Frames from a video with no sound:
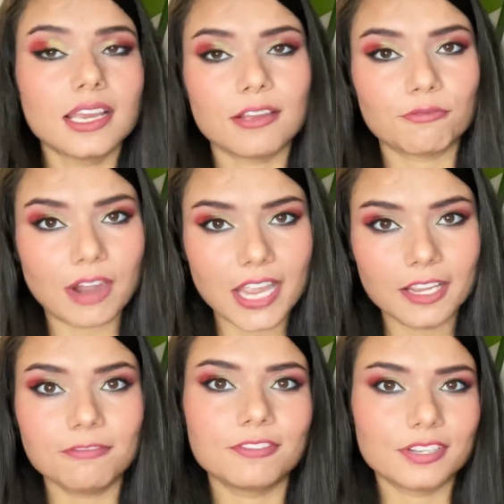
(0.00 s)

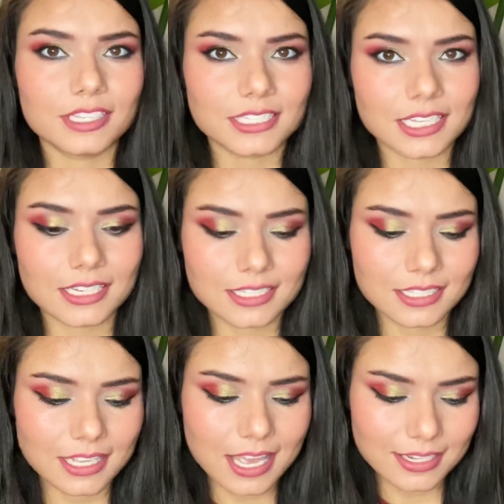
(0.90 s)
5,
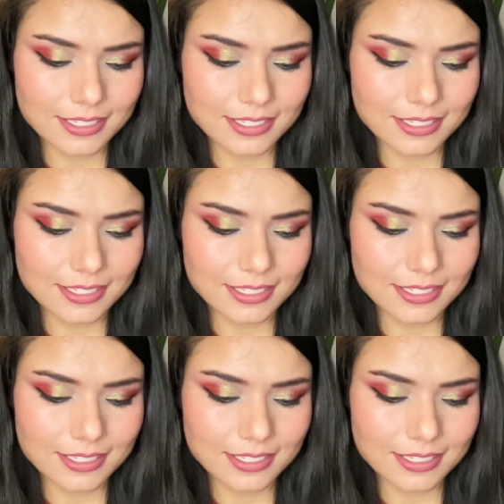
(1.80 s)
6, and